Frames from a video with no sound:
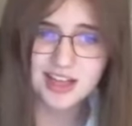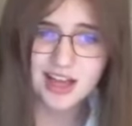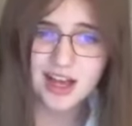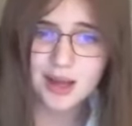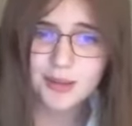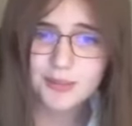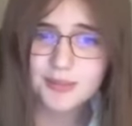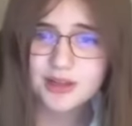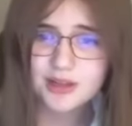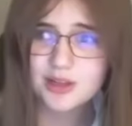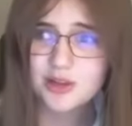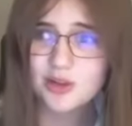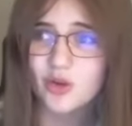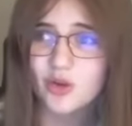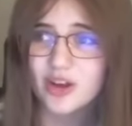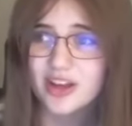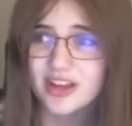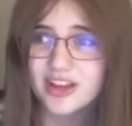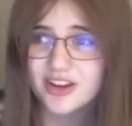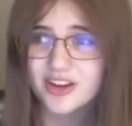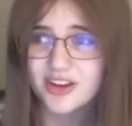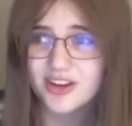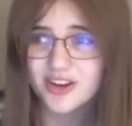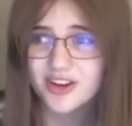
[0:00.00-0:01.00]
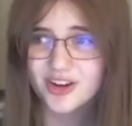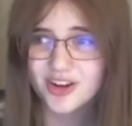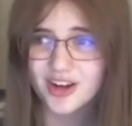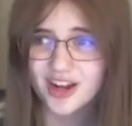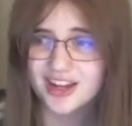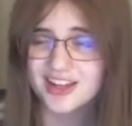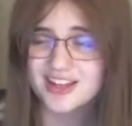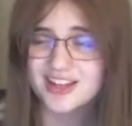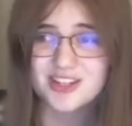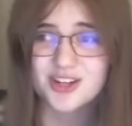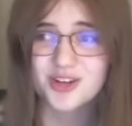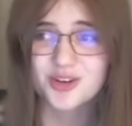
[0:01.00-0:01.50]
I'm a lawyer. I
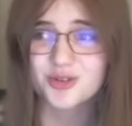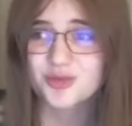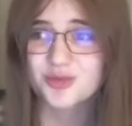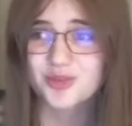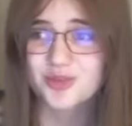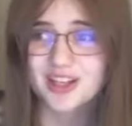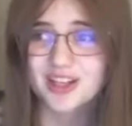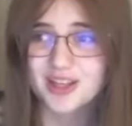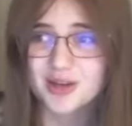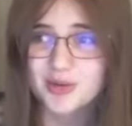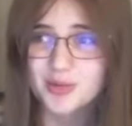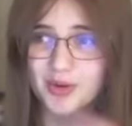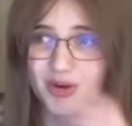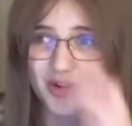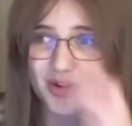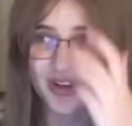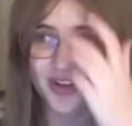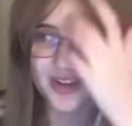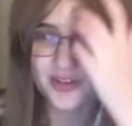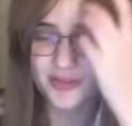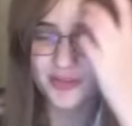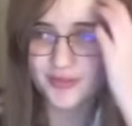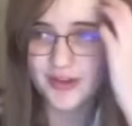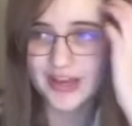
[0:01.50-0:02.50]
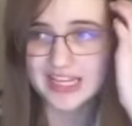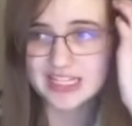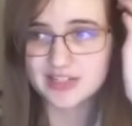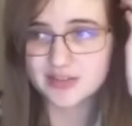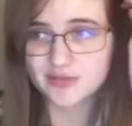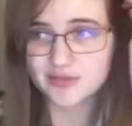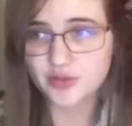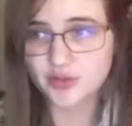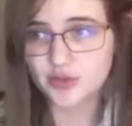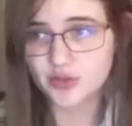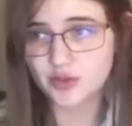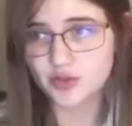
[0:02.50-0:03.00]
don't really work in fast
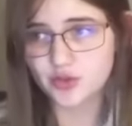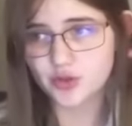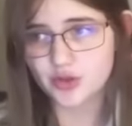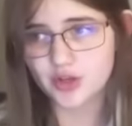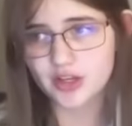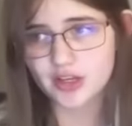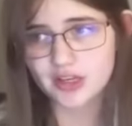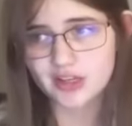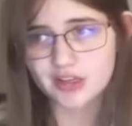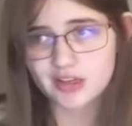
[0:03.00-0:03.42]
food.